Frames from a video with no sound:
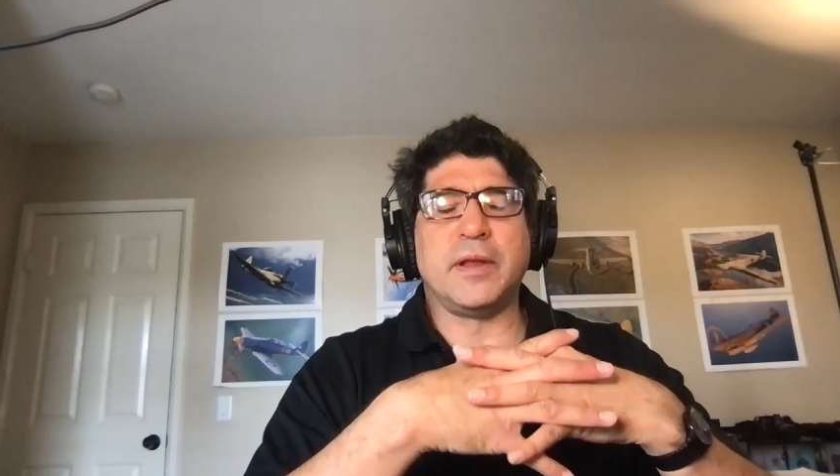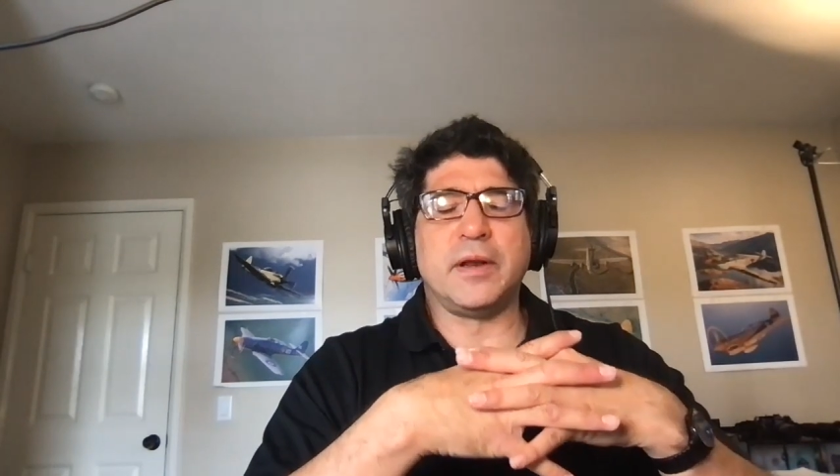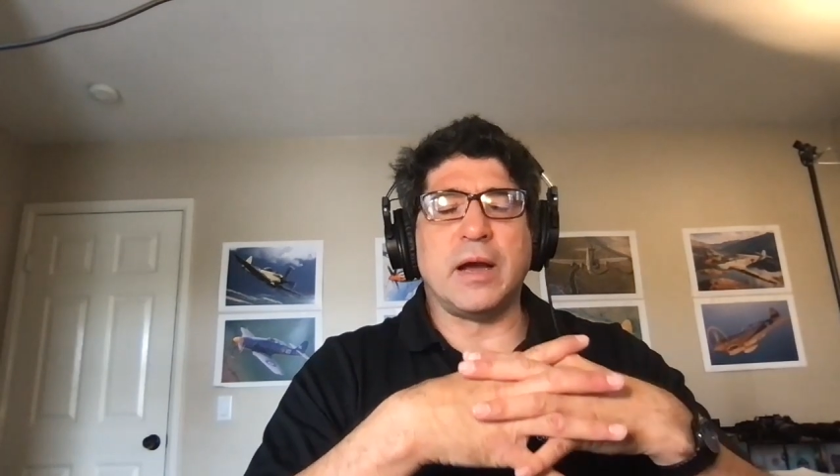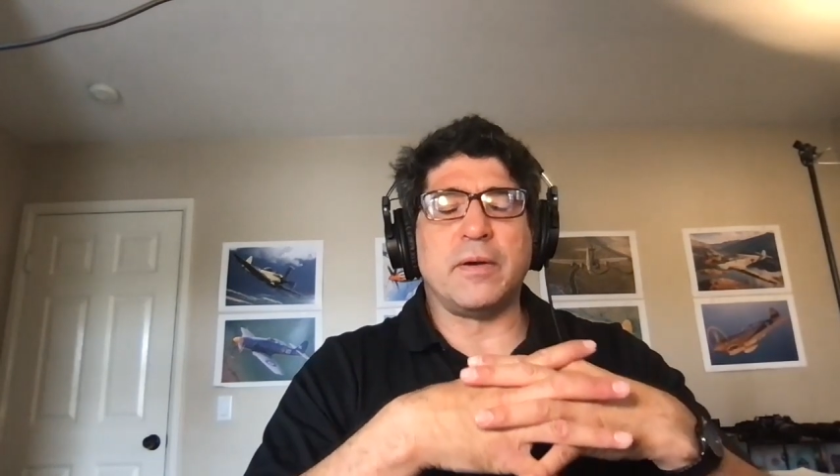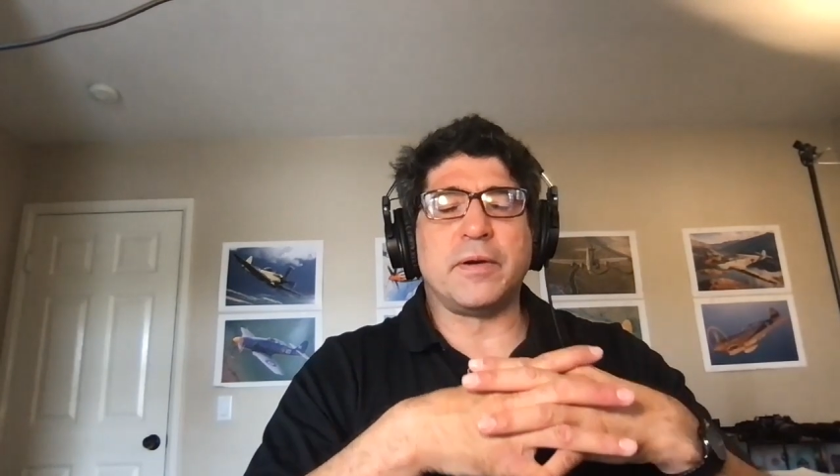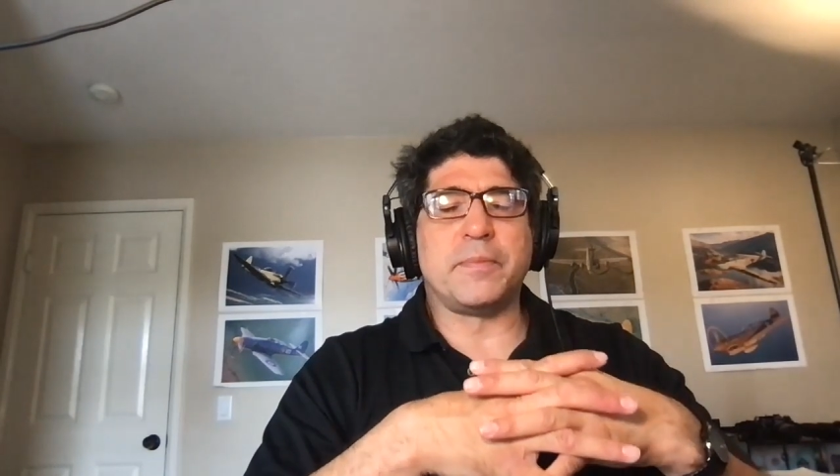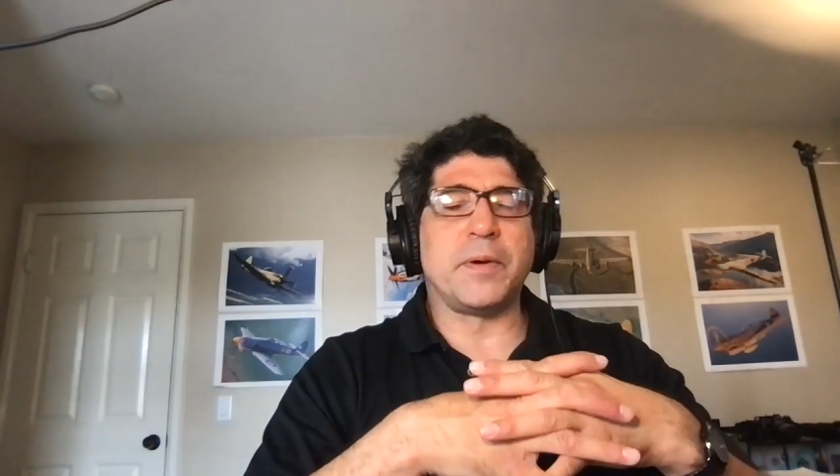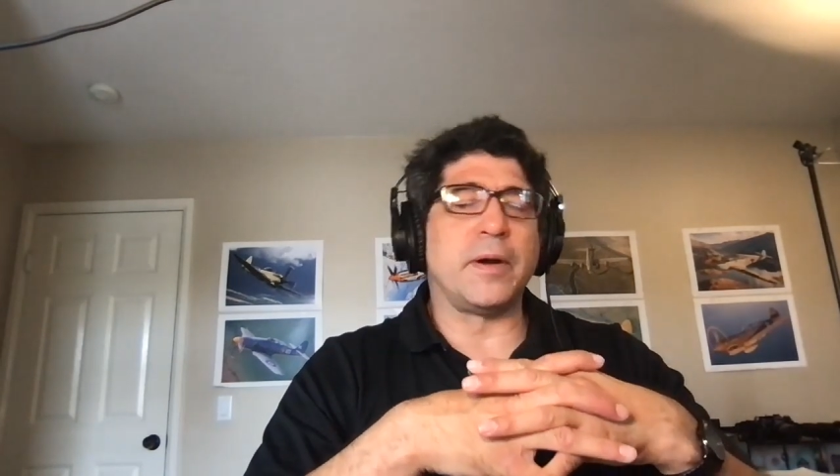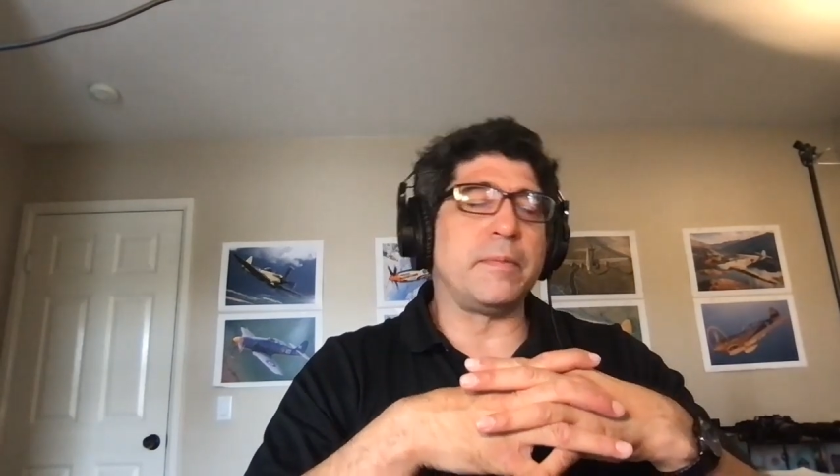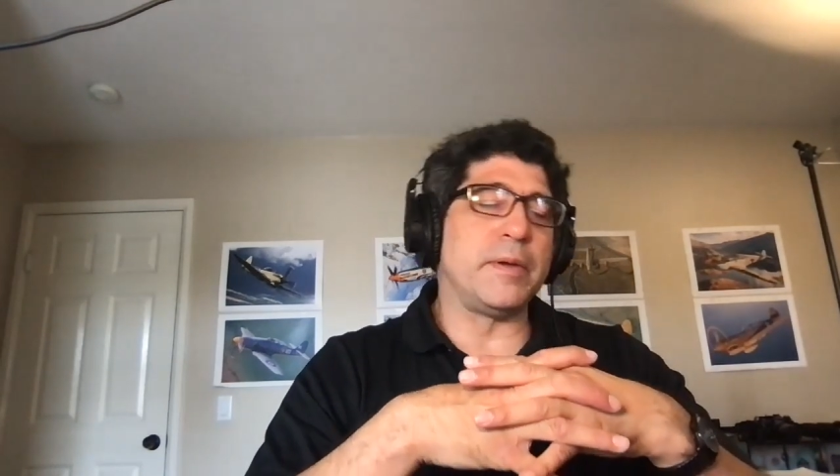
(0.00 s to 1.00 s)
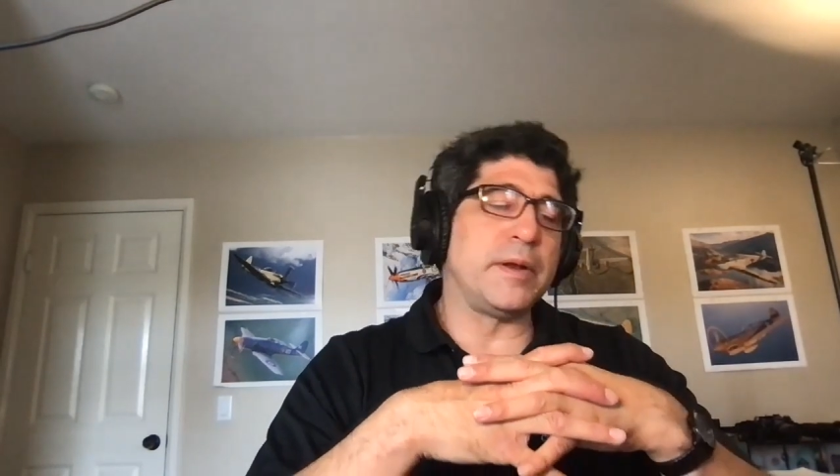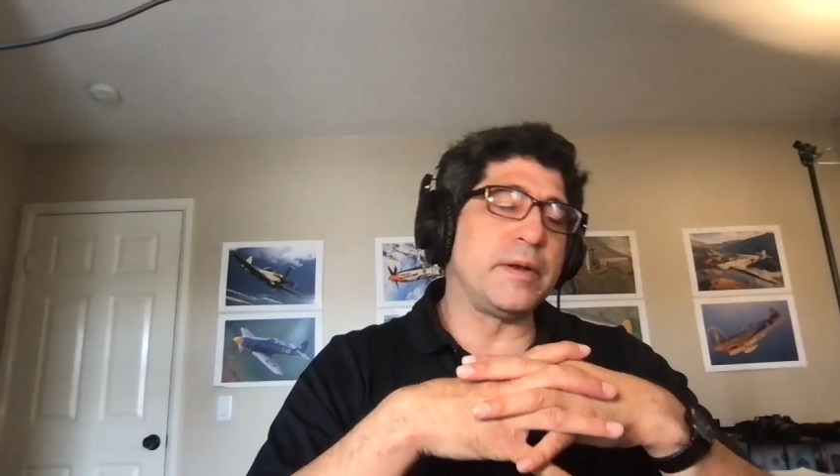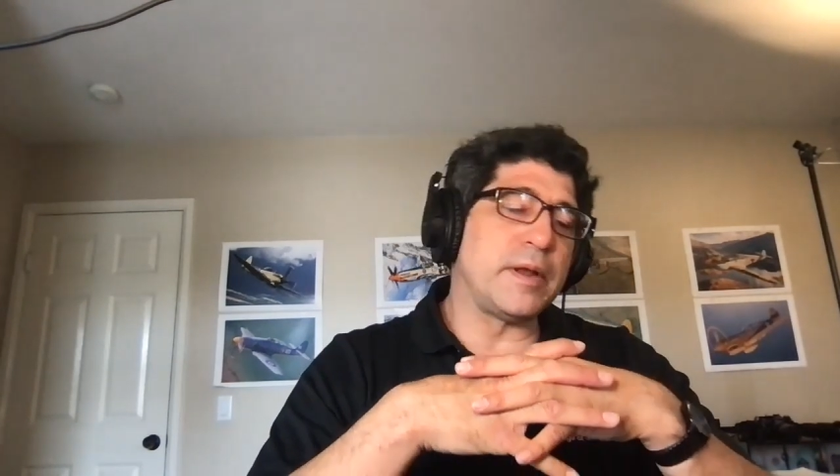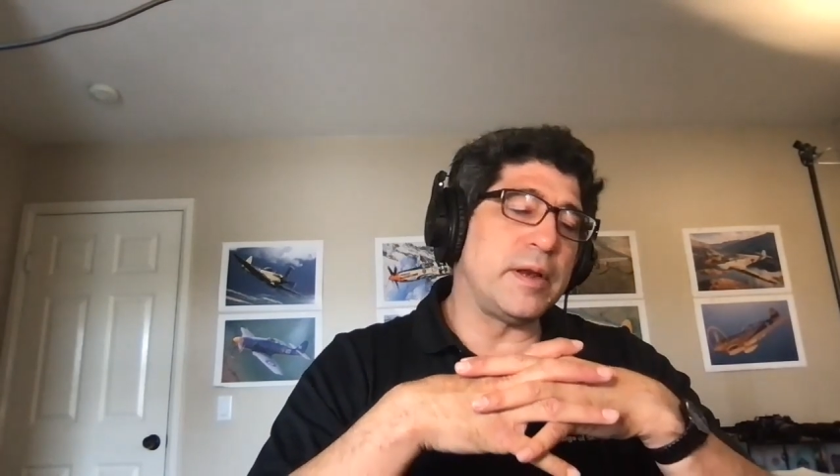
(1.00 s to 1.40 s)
in our department